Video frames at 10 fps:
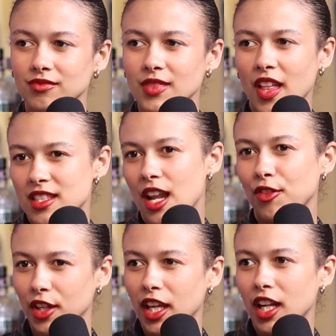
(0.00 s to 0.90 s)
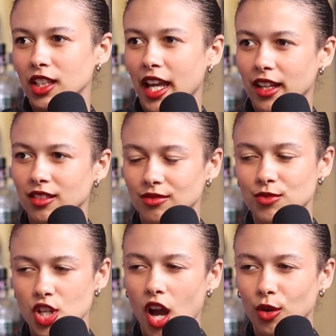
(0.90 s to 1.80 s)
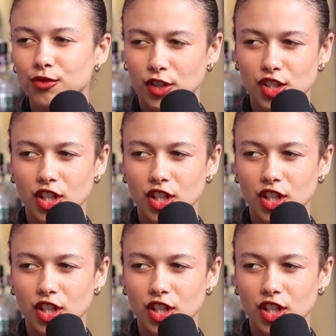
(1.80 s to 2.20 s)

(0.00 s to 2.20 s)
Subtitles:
definitely going to like show for